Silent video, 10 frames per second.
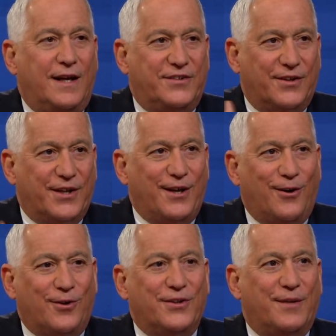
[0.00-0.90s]
And so they
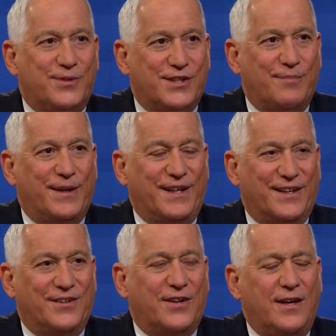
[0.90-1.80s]
hold up shipping
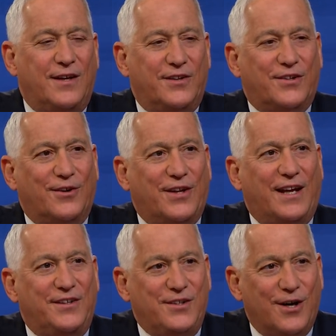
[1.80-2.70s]
it. And so
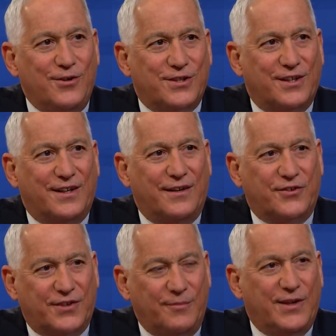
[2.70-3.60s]
that notion of
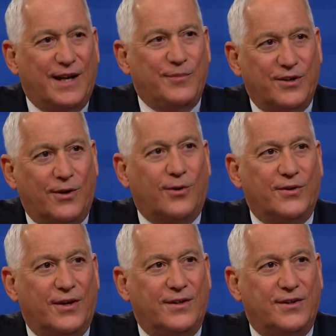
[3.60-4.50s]
sometimes you
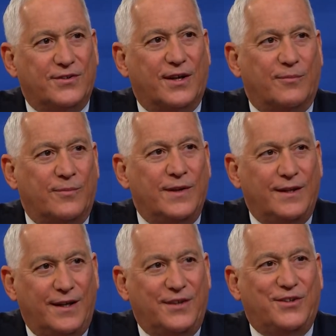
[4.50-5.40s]
hold on to something
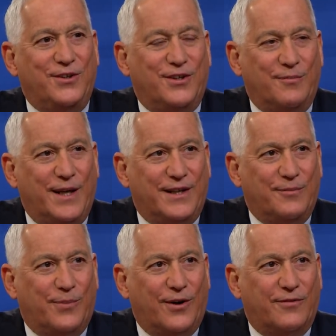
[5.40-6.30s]
until you can make
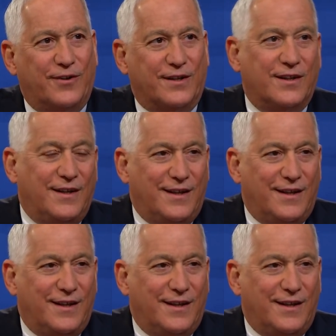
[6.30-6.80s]
it perfect.